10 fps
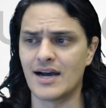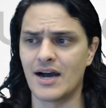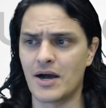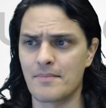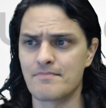
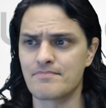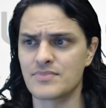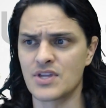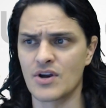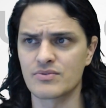Um,
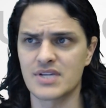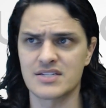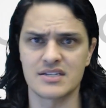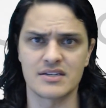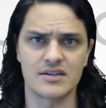you know,
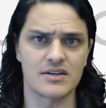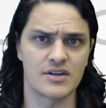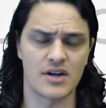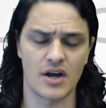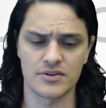testing
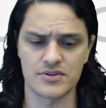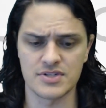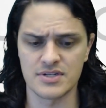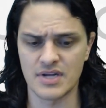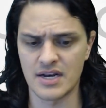
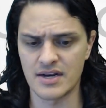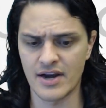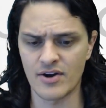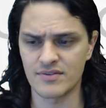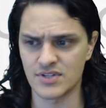colors and, and,
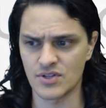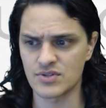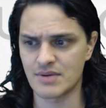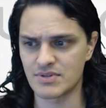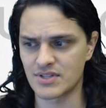narratives and
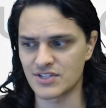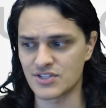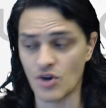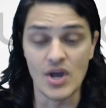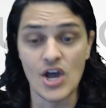those types of
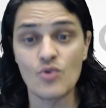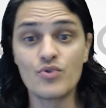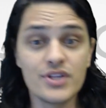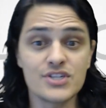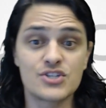things. So,
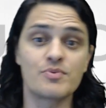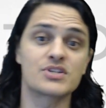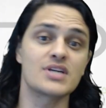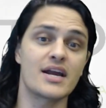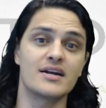really super
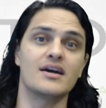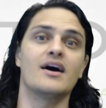excited.